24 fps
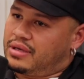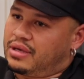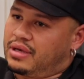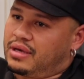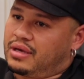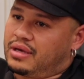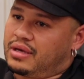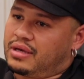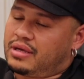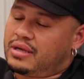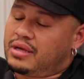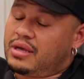
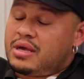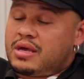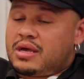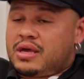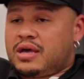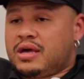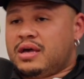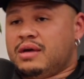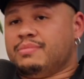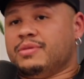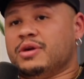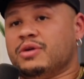played. Like,
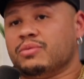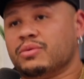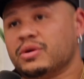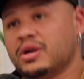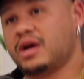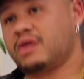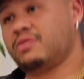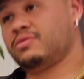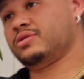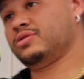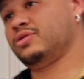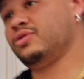I mean, when
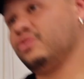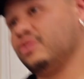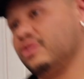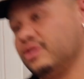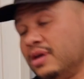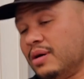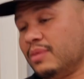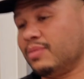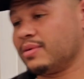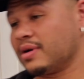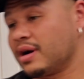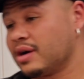I was growing
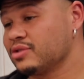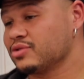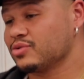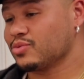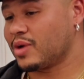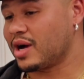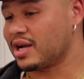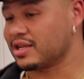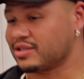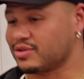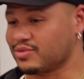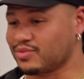up, I was
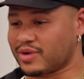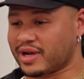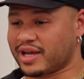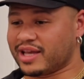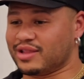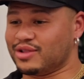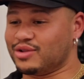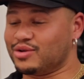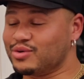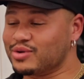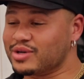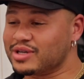watching Ray
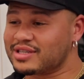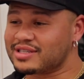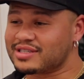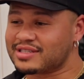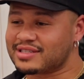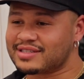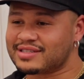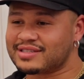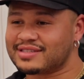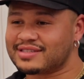Lewis.